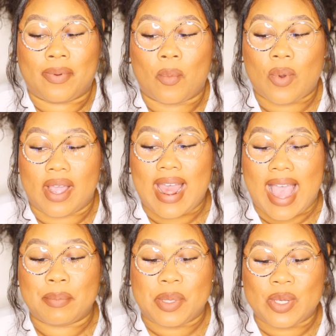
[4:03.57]
from what
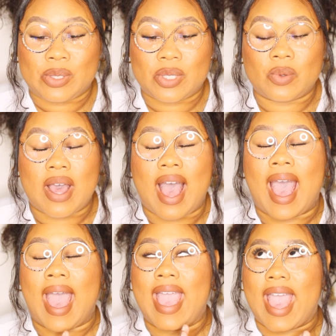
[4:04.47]
I'm used to.
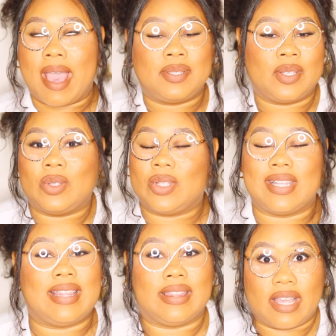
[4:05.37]
I
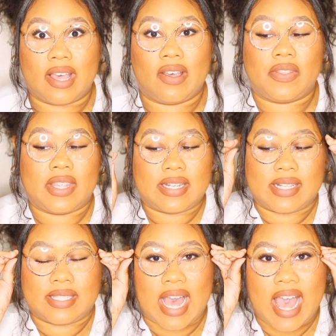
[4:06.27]
absolutely love the
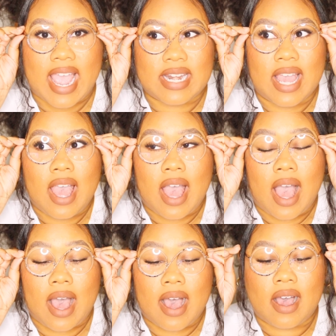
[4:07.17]
design.
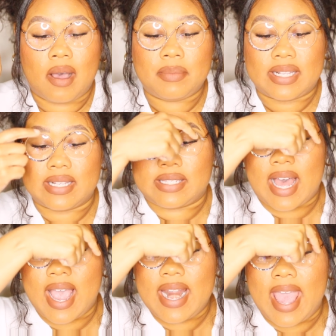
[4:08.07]
The
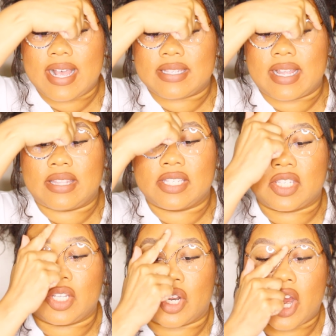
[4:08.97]
design has like this
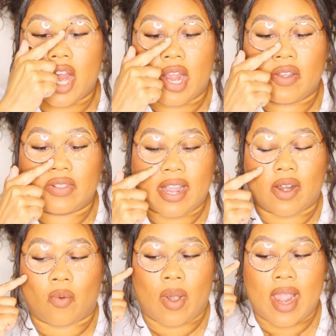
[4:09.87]
little curve like
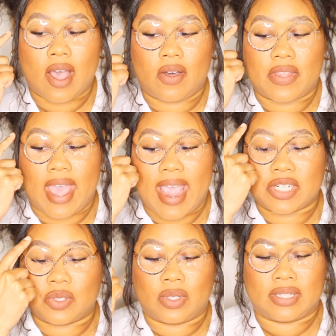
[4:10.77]
around the
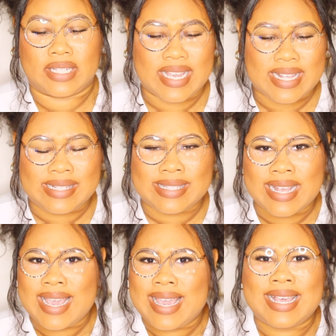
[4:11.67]
actual lens.
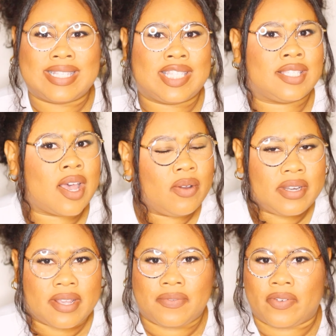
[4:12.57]
It's so
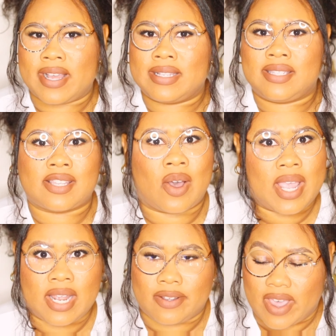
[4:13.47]
different, so
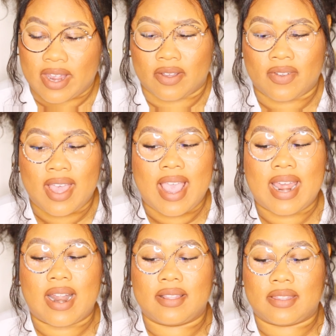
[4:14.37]
innovative,
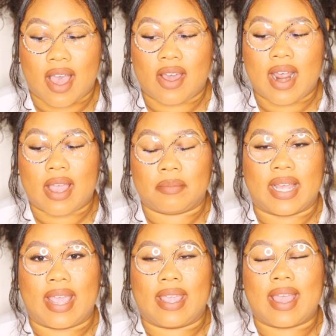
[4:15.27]
and I'm
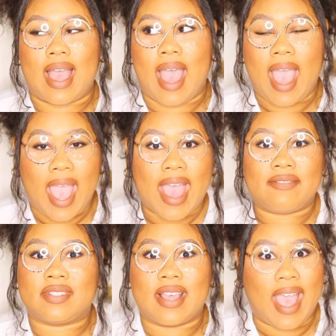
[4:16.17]
like, I
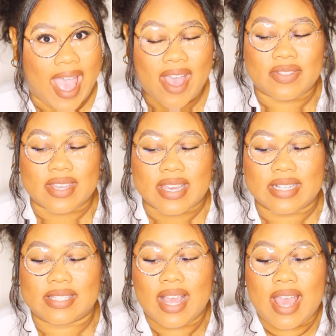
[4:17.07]
have to have
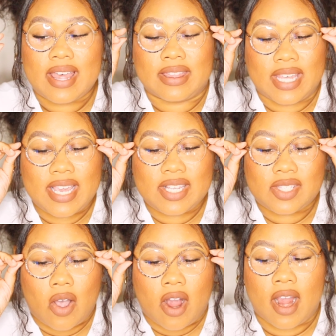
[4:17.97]
these. These
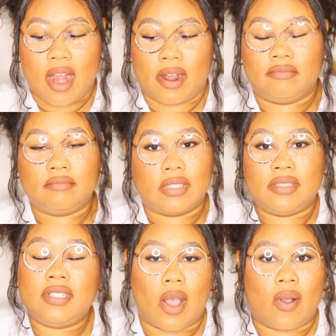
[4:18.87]
are,
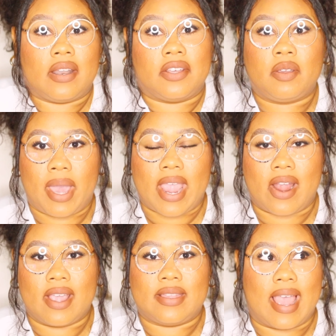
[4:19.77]
you know, another
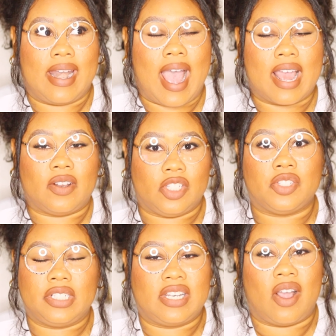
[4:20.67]
pair that I
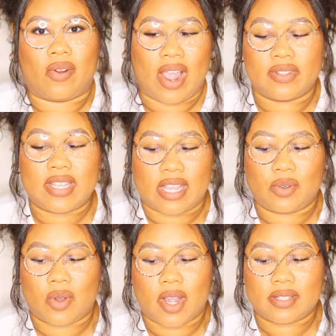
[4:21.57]
usually don't gravitate
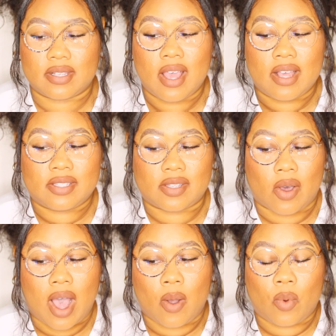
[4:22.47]
towards.
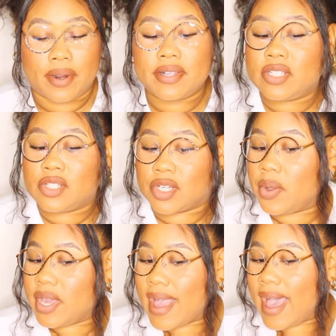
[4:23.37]
So I wanted to show
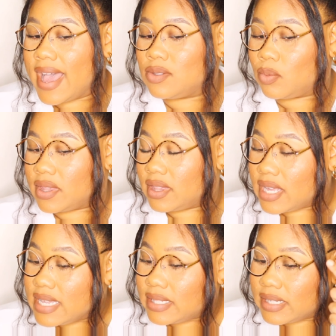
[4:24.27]
you guys what
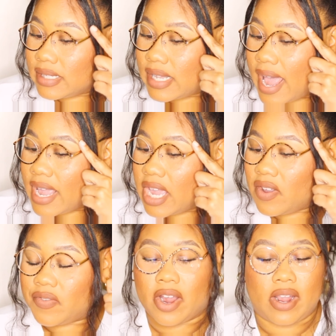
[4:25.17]
these look like
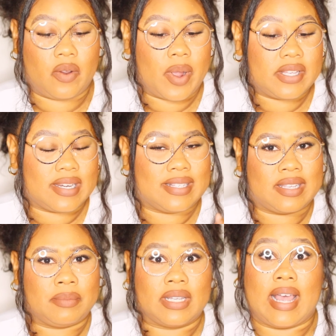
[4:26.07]
if you're interested in
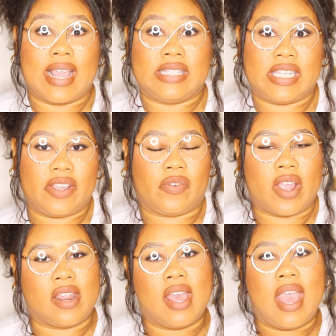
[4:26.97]
something like
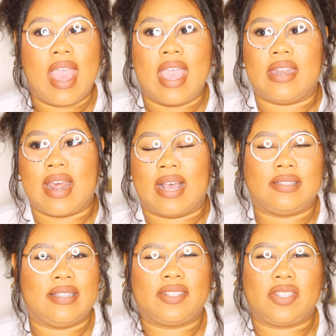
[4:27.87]
different and
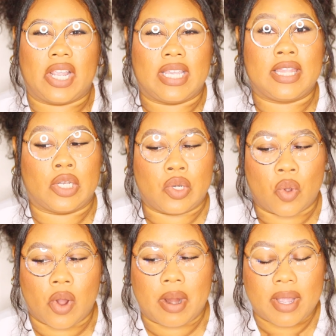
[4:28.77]
not necessarily the
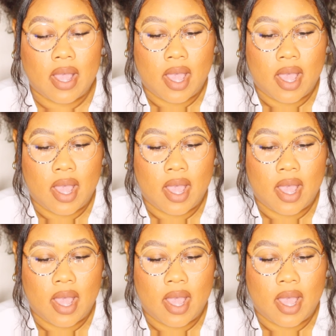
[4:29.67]
norm.